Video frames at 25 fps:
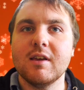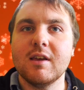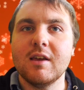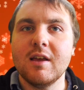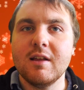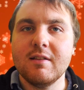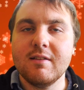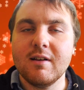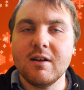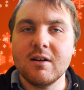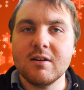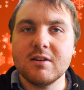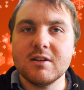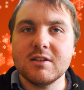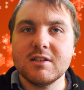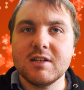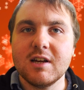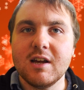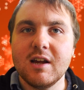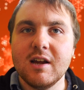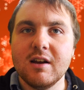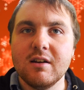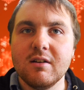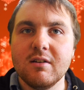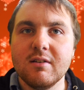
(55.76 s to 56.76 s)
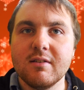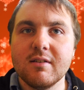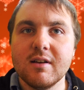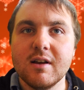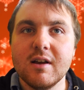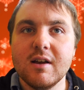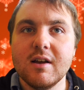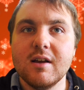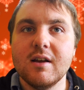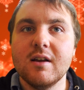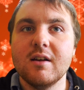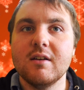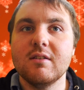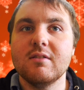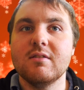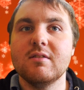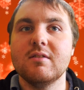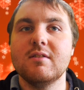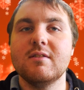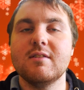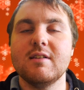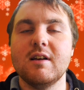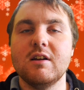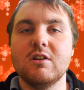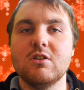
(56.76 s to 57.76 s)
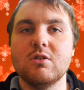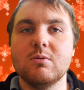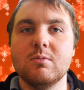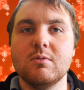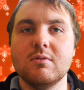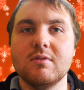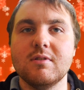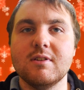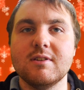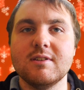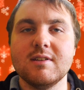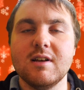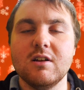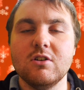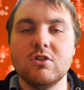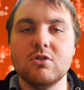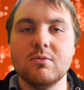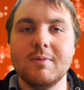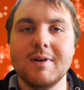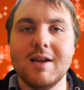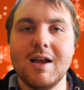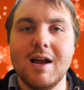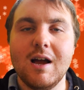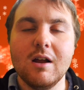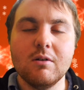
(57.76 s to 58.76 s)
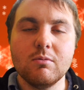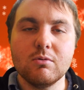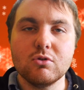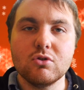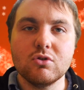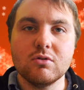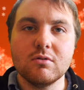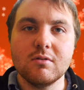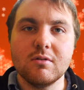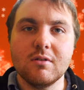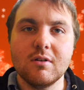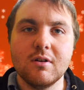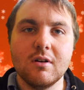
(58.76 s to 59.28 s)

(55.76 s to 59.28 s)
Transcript: kids entertainers, the Santa we had was